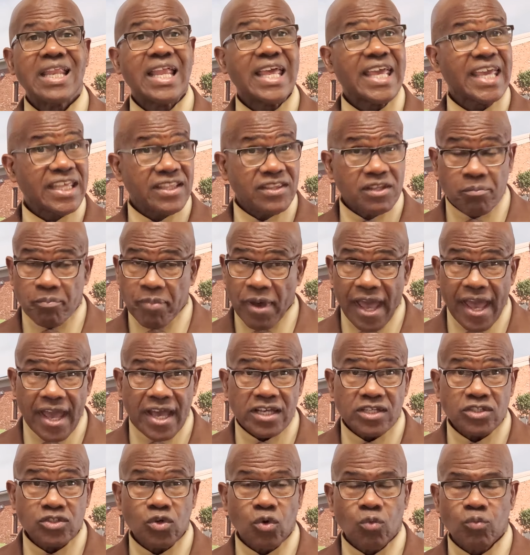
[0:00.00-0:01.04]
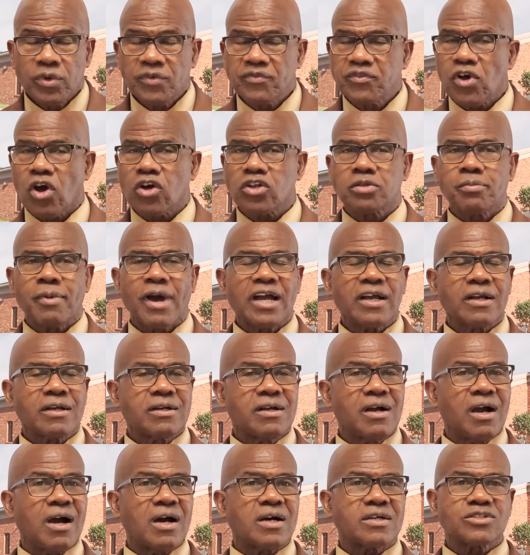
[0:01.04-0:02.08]
In the past, we've talked about
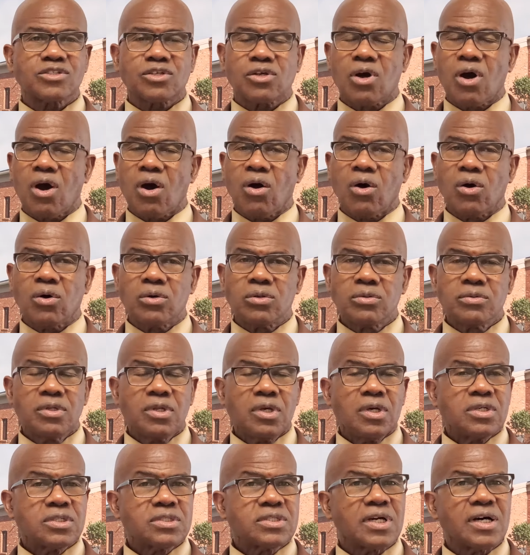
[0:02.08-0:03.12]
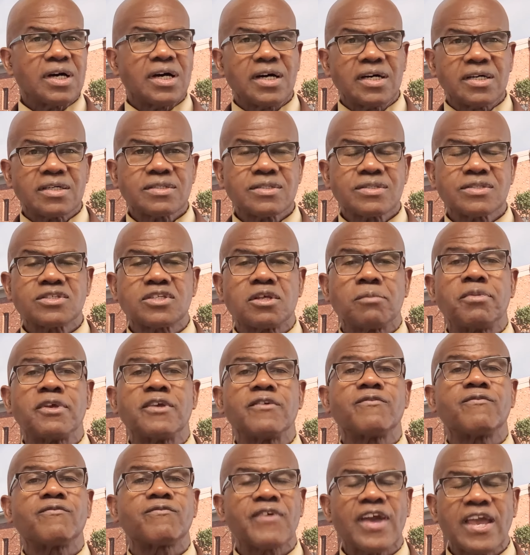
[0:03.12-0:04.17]
God's call to us to be
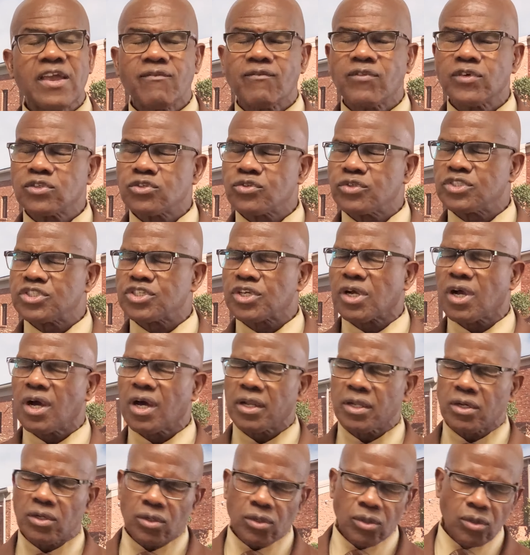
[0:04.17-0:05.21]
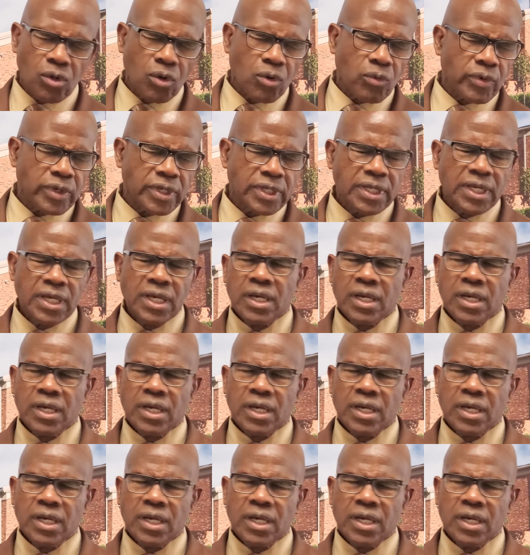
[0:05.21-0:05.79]
faithful to his Shekinah glory,